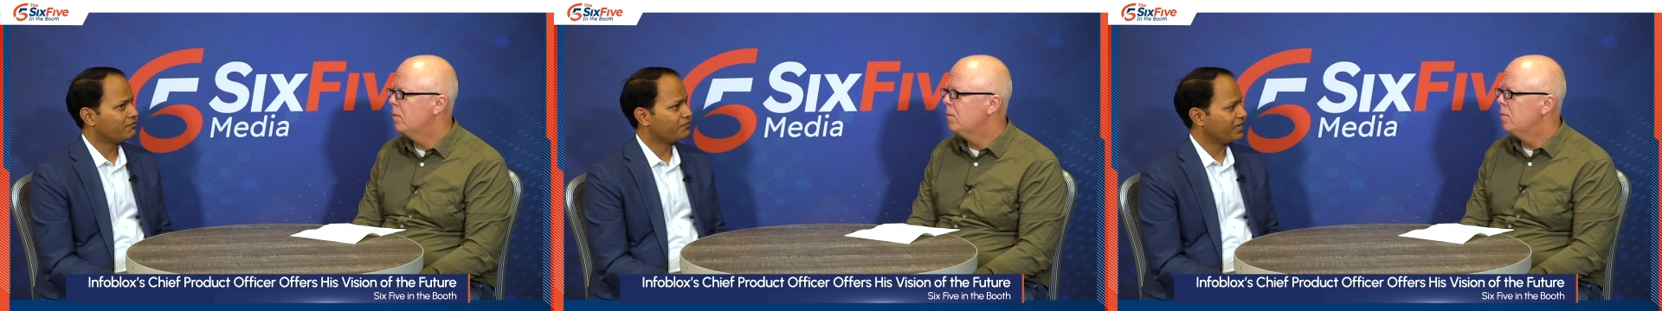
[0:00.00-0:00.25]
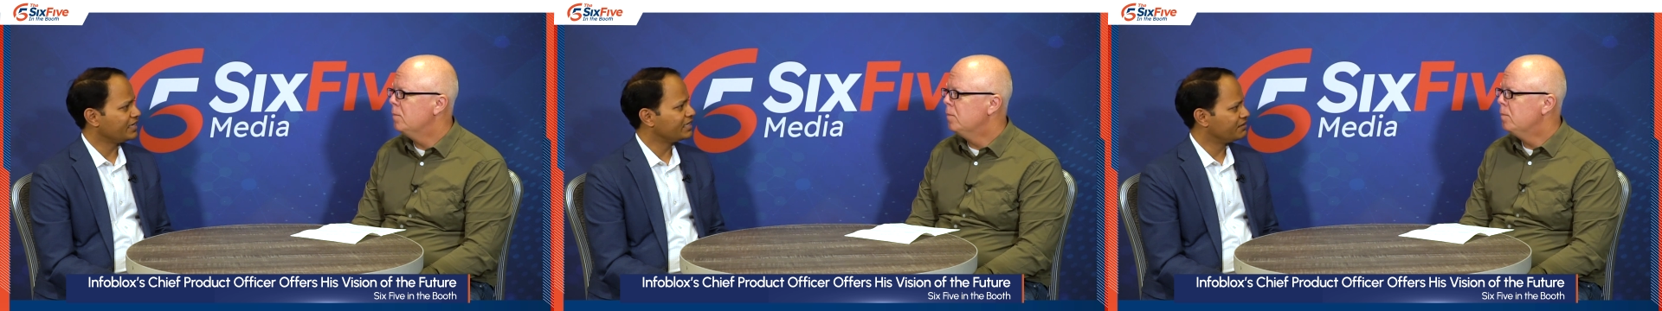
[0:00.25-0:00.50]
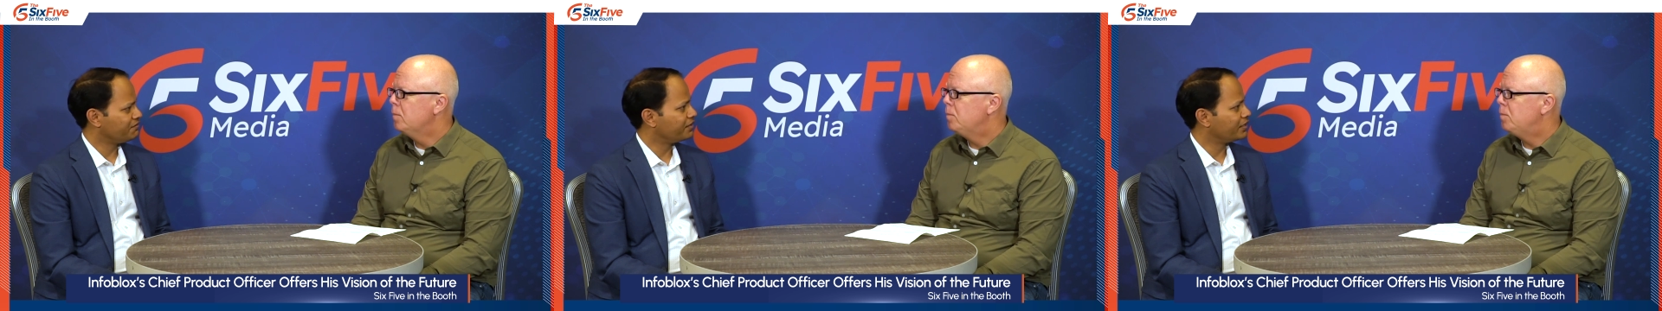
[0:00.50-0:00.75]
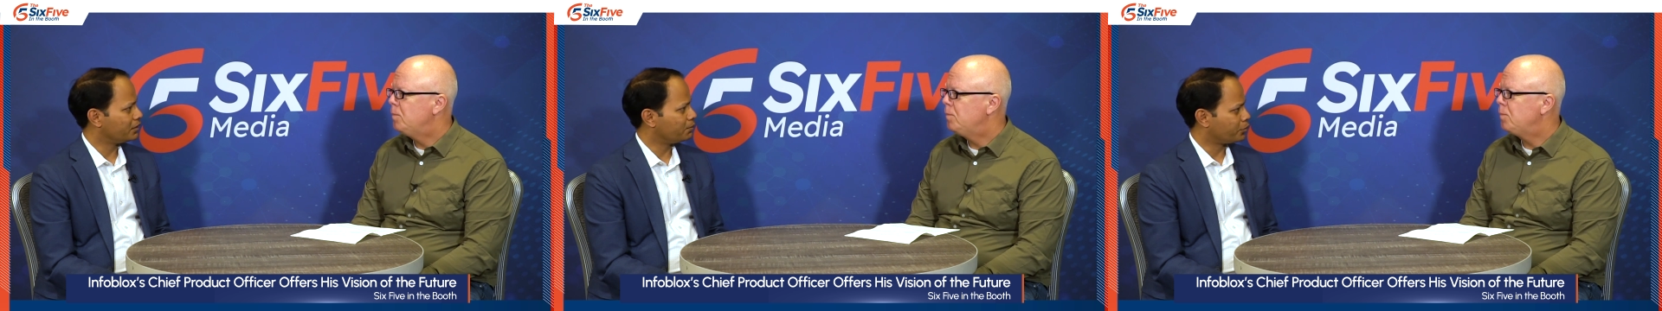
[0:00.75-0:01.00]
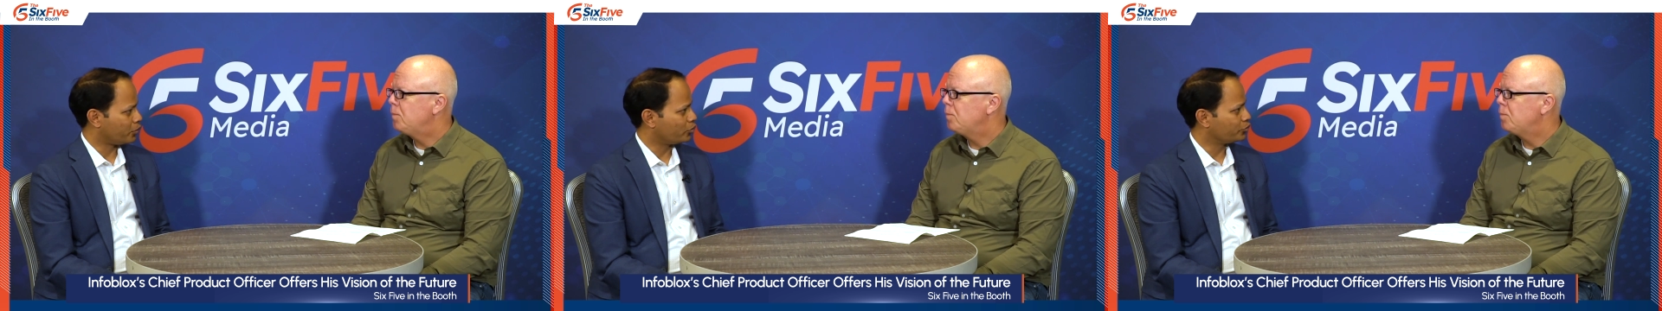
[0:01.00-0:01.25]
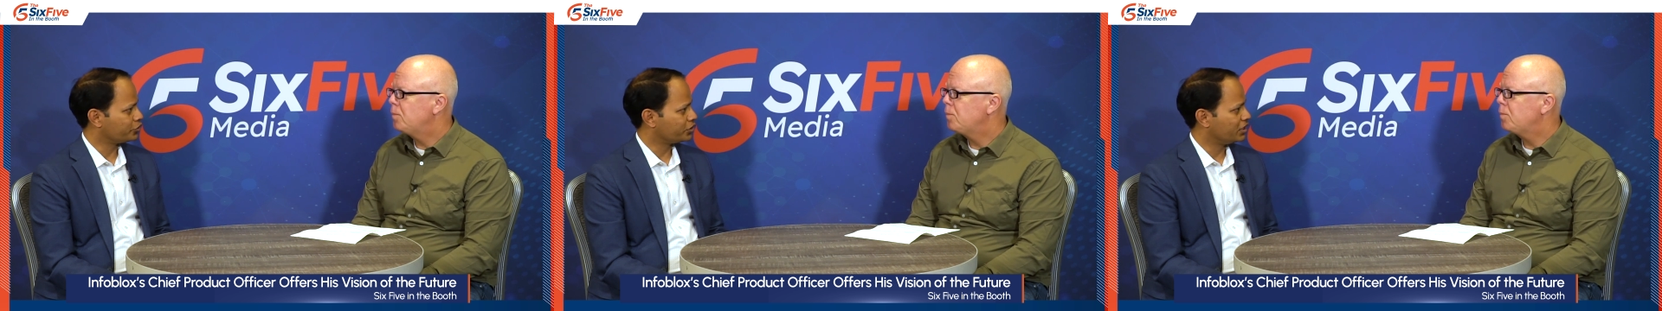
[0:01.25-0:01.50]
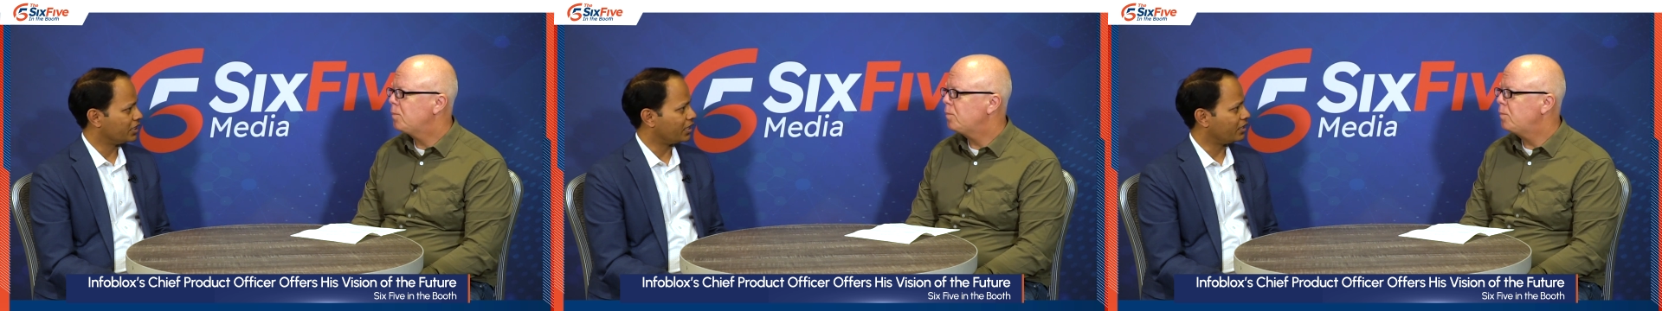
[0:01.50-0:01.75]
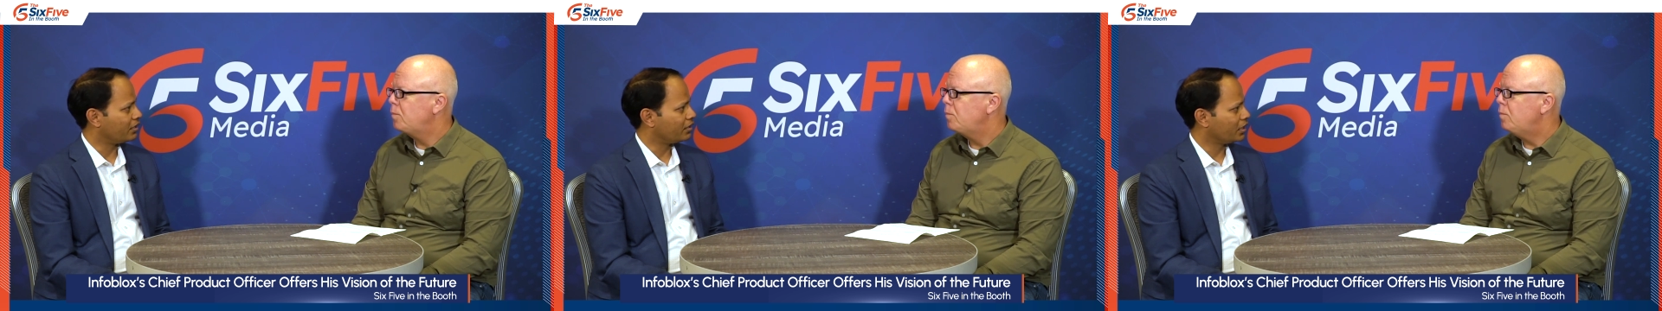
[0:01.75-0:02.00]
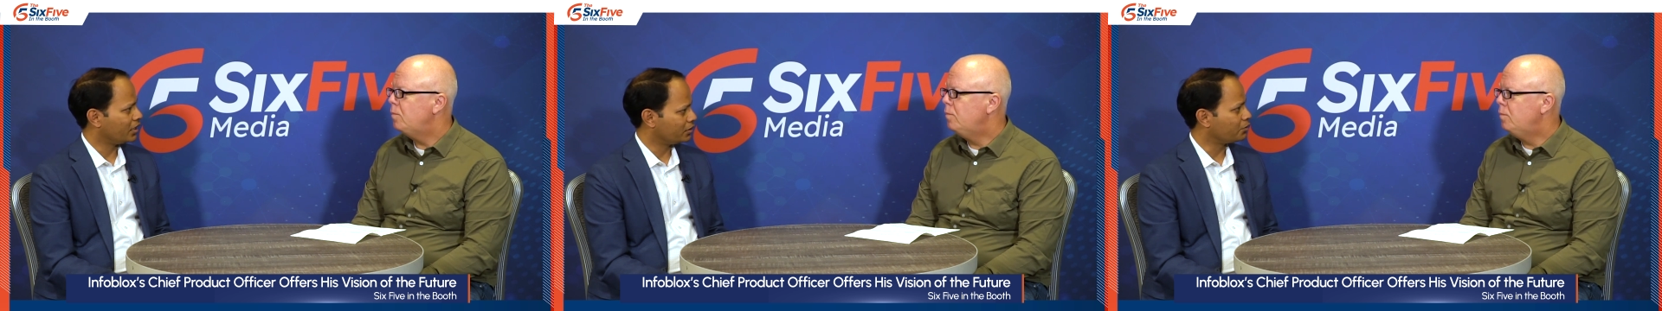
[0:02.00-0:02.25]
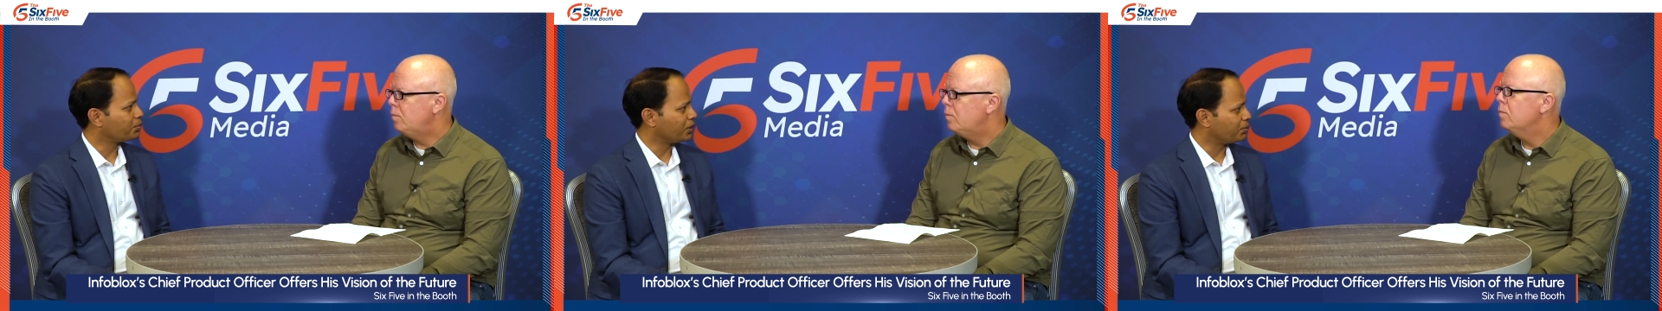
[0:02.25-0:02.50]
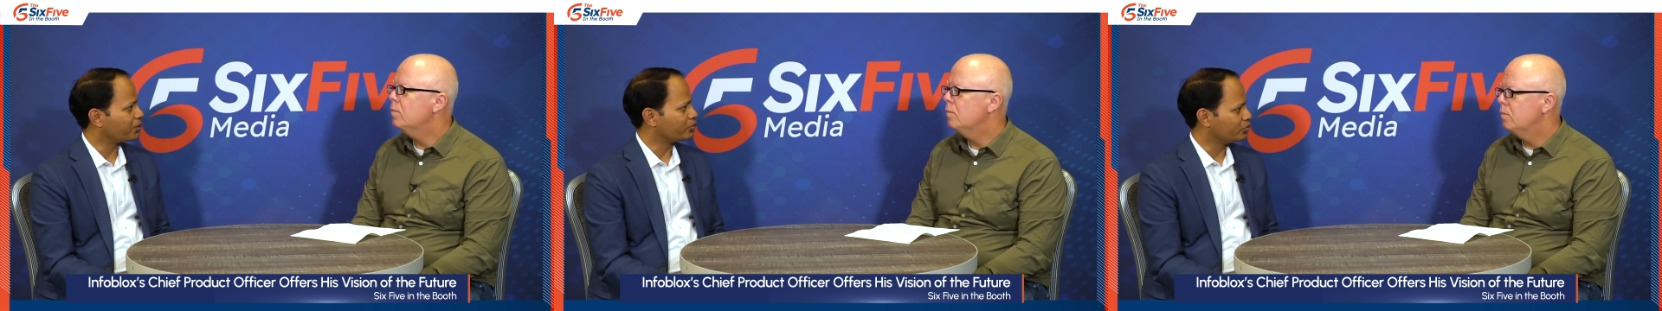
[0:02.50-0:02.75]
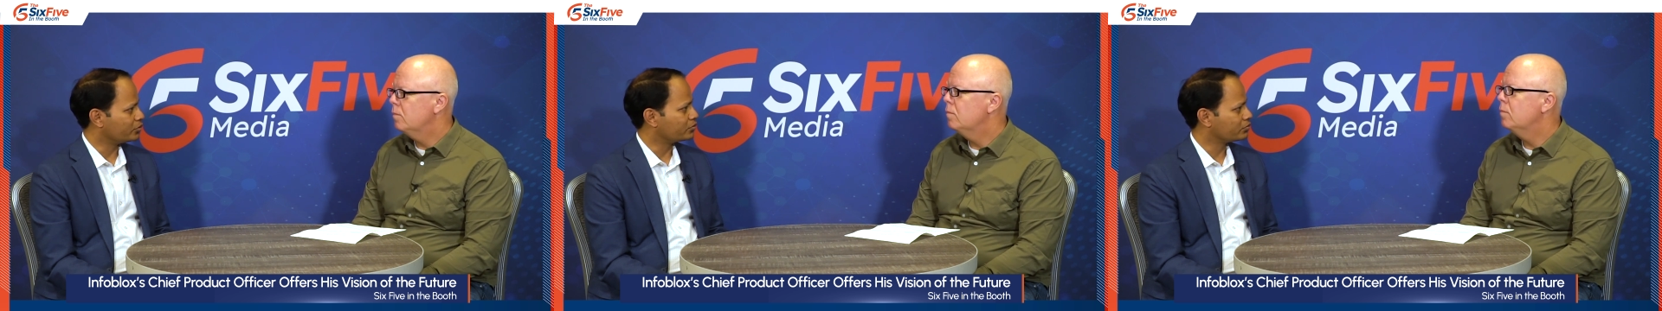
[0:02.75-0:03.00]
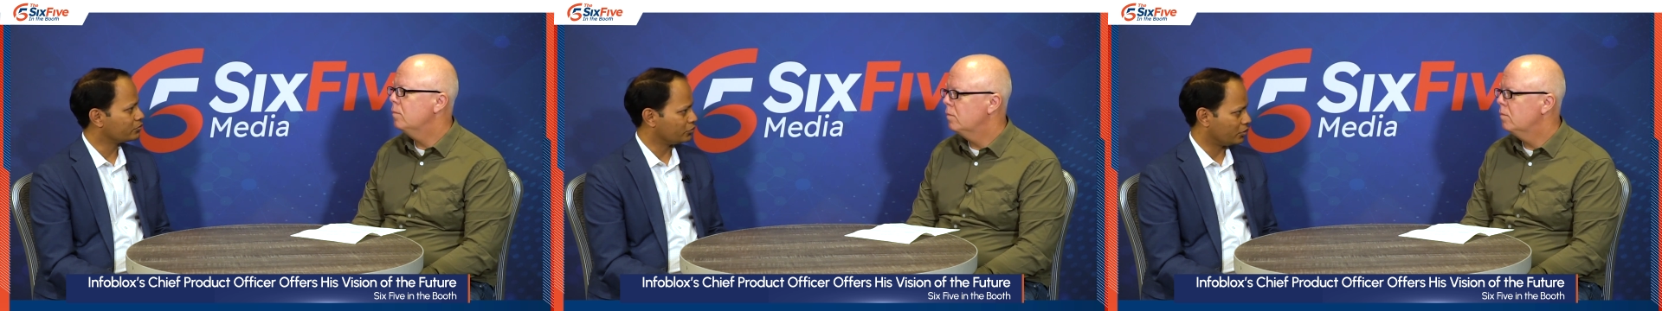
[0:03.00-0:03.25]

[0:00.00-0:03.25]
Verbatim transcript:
Speaker 1: very different approach than other people who are, who are